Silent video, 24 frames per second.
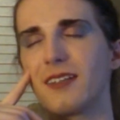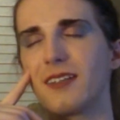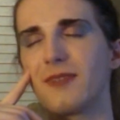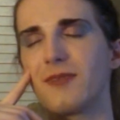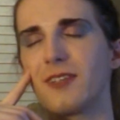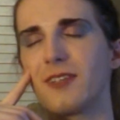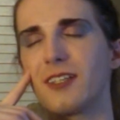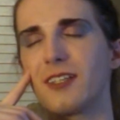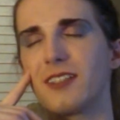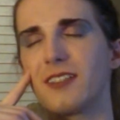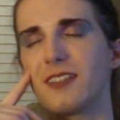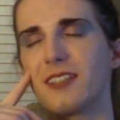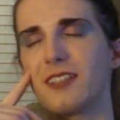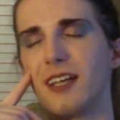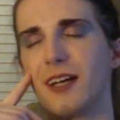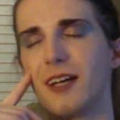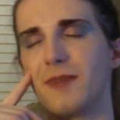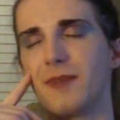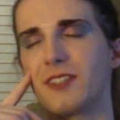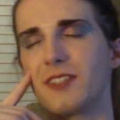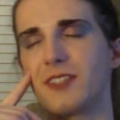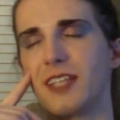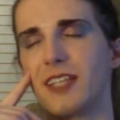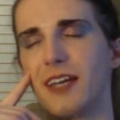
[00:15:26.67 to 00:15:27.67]
because
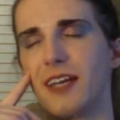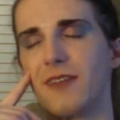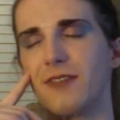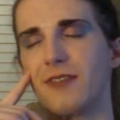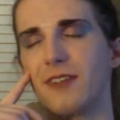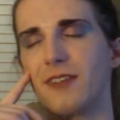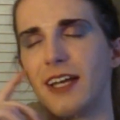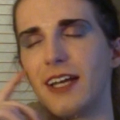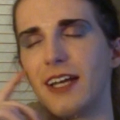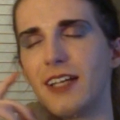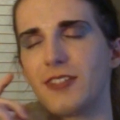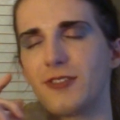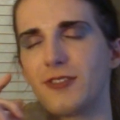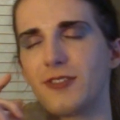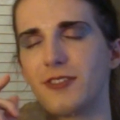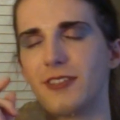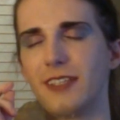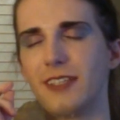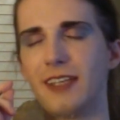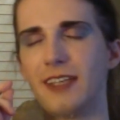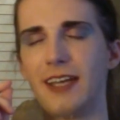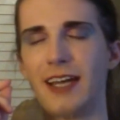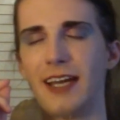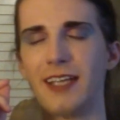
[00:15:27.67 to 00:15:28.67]
Stanford has
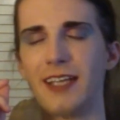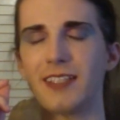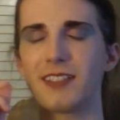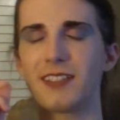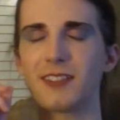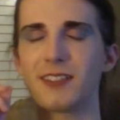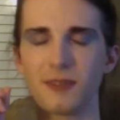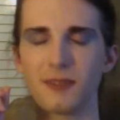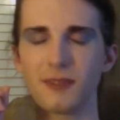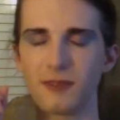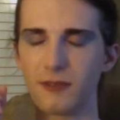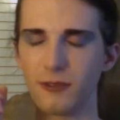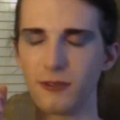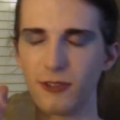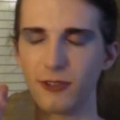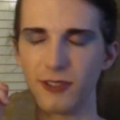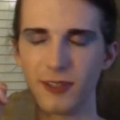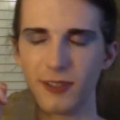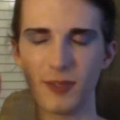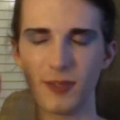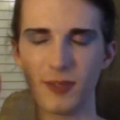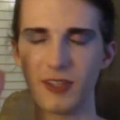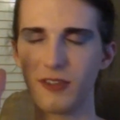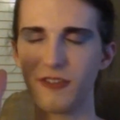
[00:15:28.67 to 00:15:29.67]
really nice,
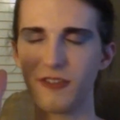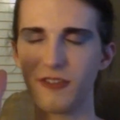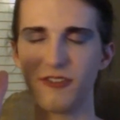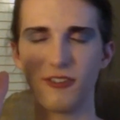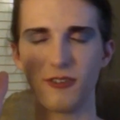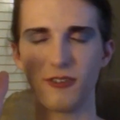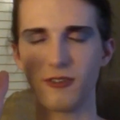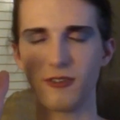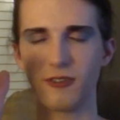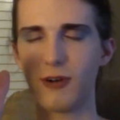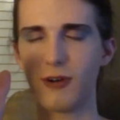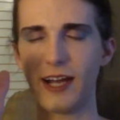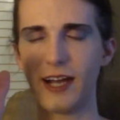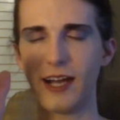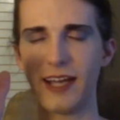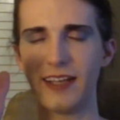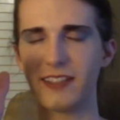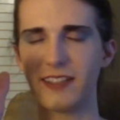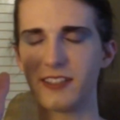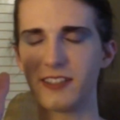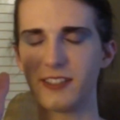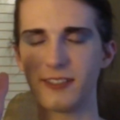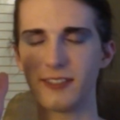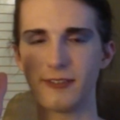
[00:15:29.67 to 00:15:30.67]
really beautiful,
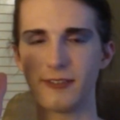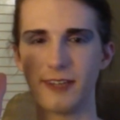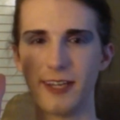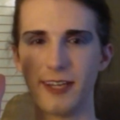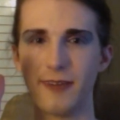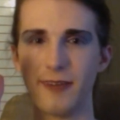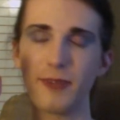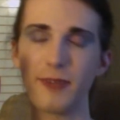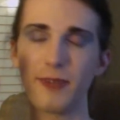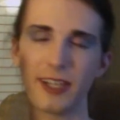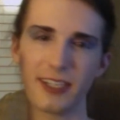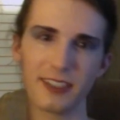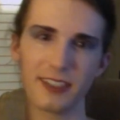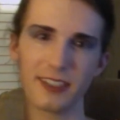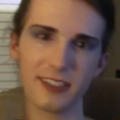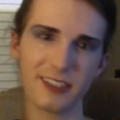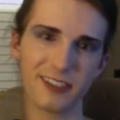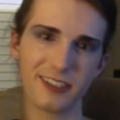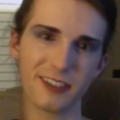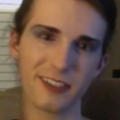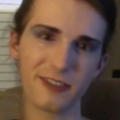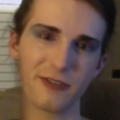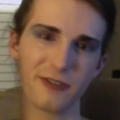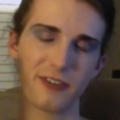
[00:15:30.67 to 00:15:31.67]
quiet, serene
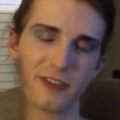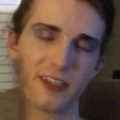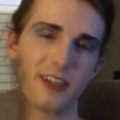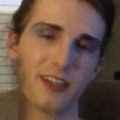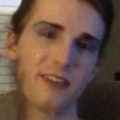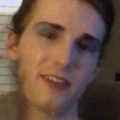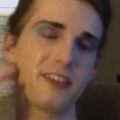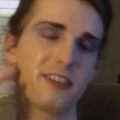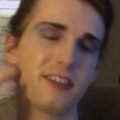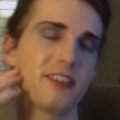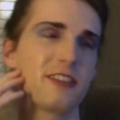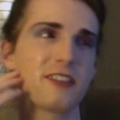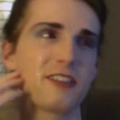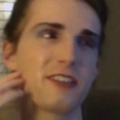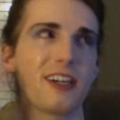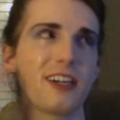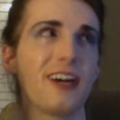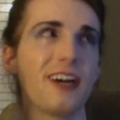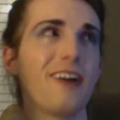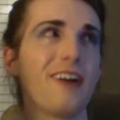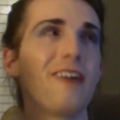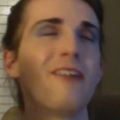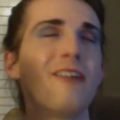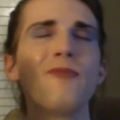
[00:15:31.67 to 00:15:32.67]
places for you to just
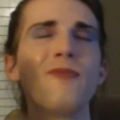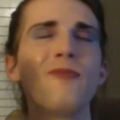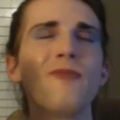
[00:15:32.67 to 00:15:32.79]
go.